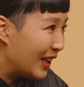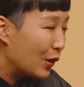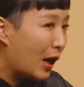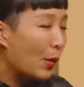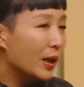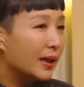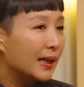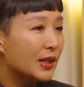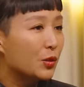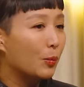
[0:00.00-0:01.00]
You know, I want
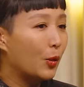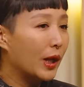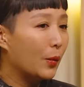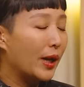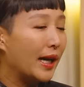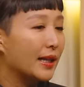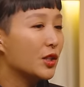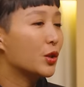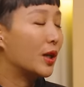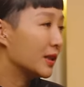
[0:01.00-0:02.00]
to get to a point where I
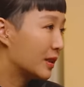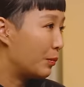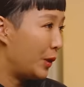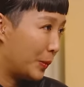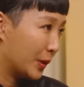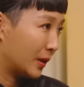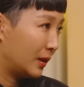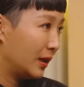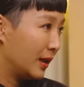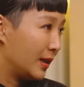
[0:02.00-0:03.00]
can trust
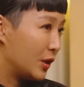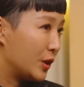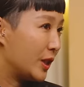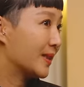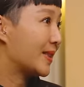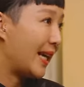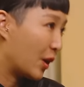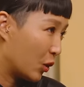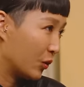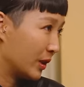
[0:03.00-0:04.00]
people to just
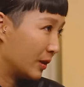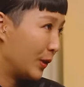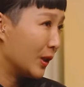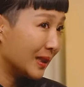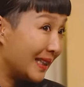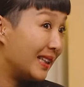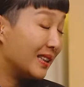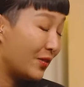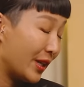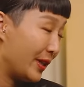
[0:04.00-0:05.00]
take over, because it
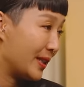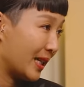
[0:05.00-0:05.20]
is very